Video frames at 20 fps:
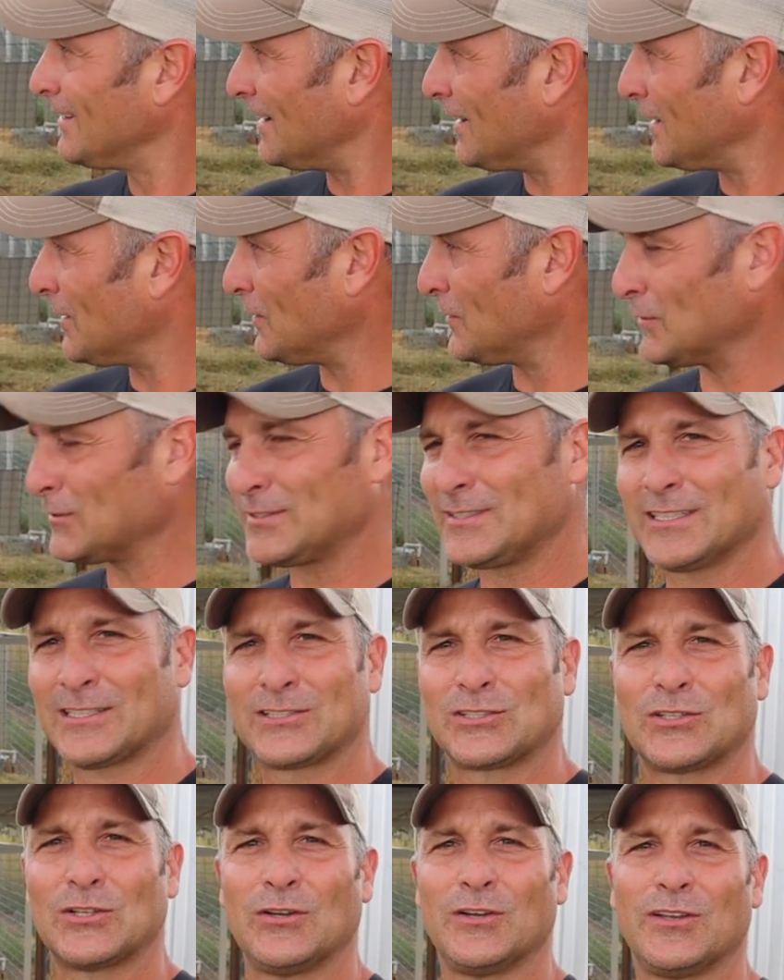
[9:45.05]
I don't know
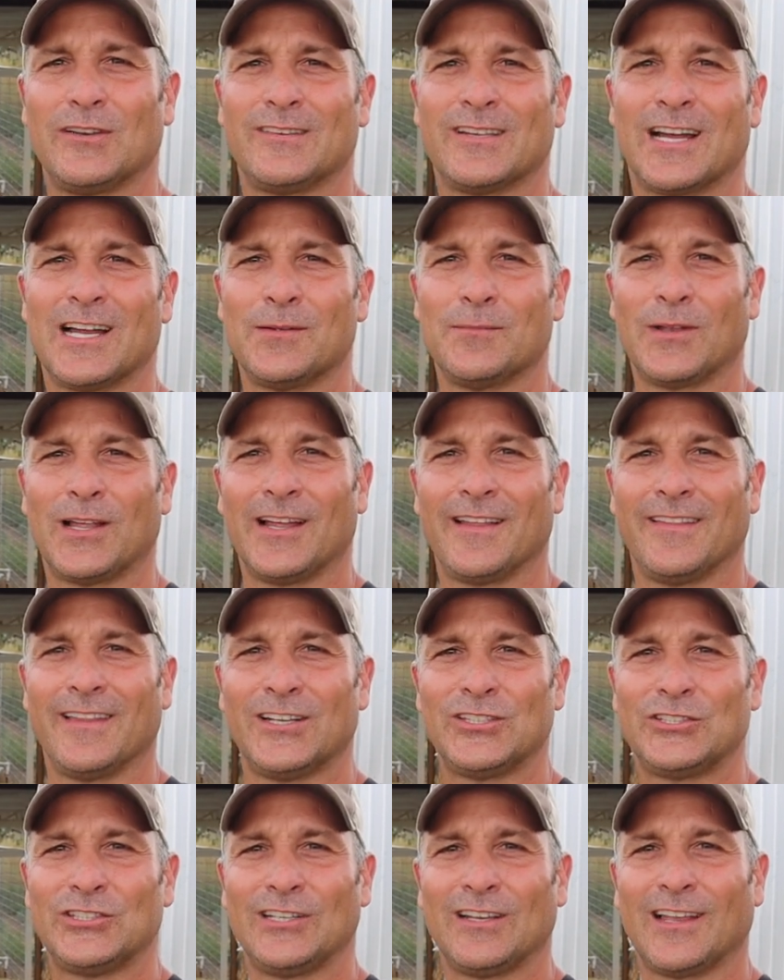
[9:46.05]
6:30 timeline
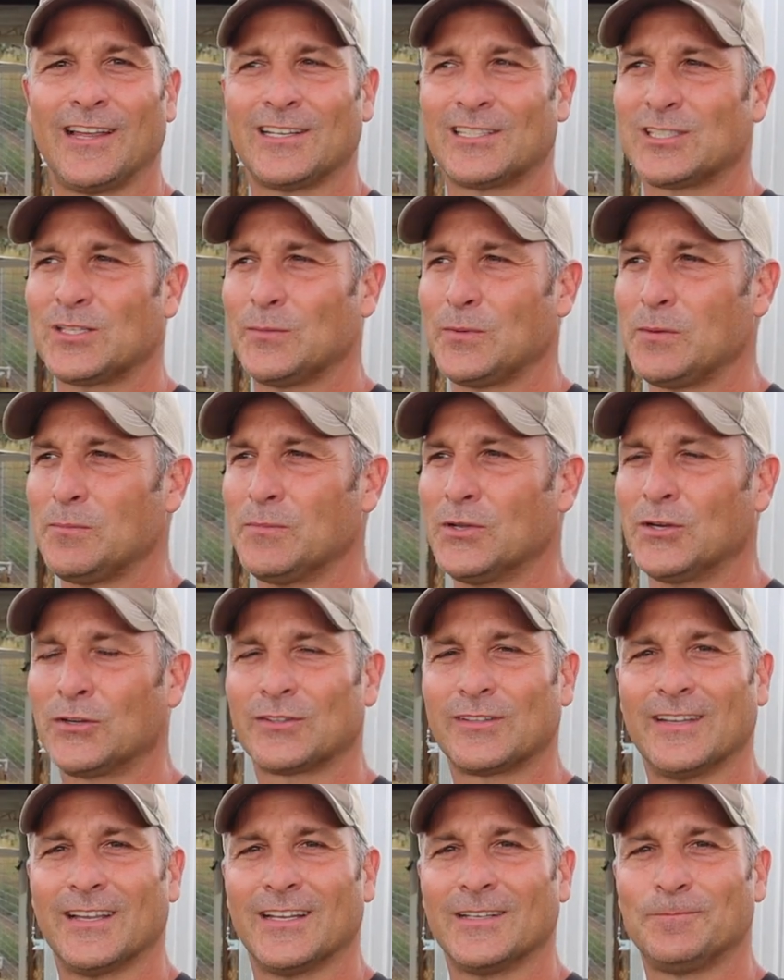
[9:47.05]
that she likes to be
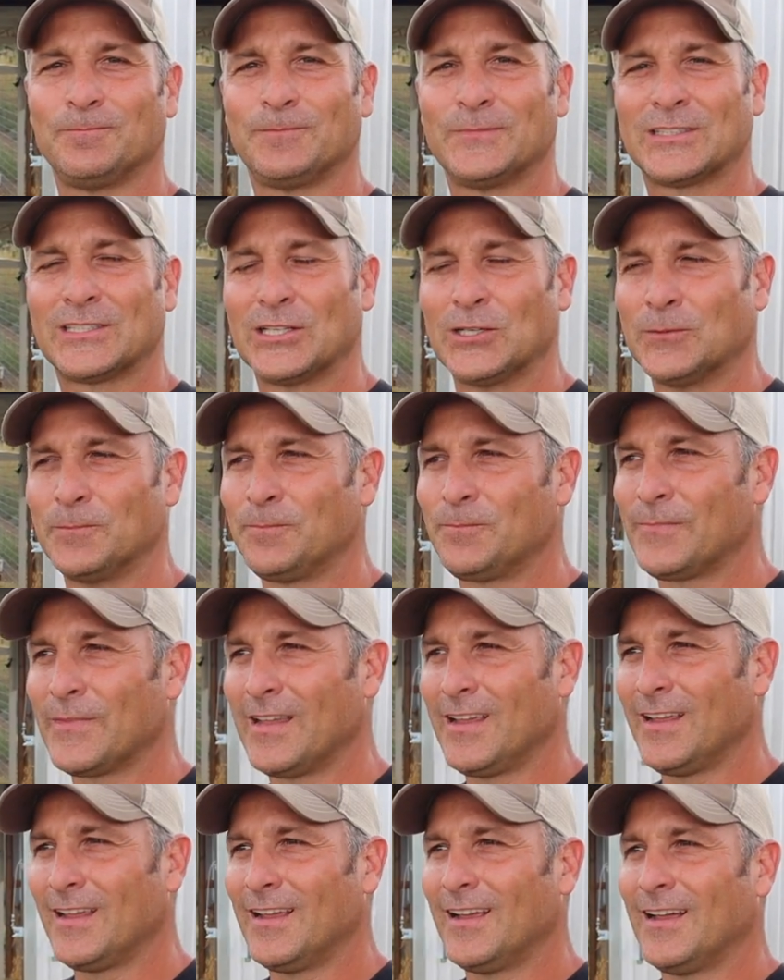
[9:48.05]
milked at. So
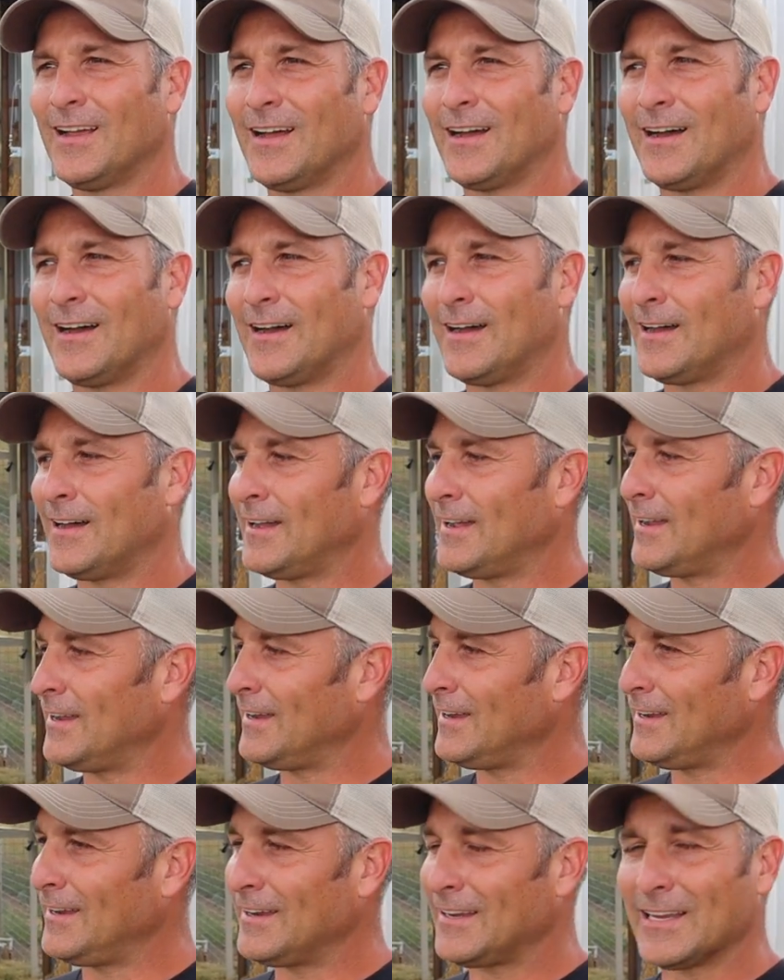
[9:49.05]

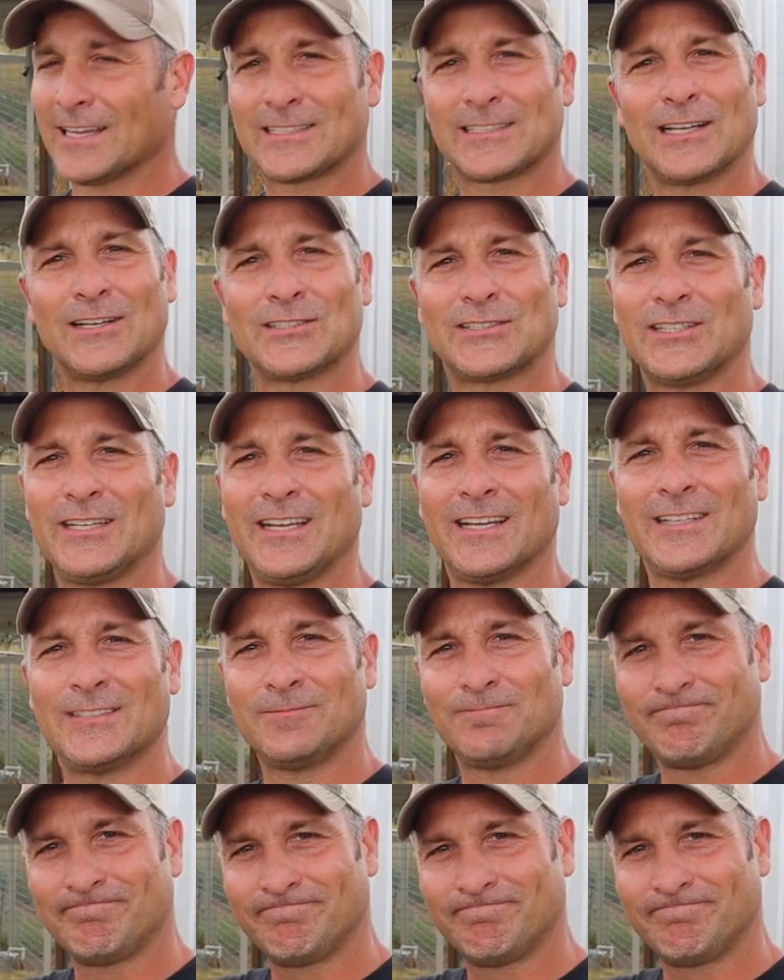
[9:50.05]
I guess I'll see ya.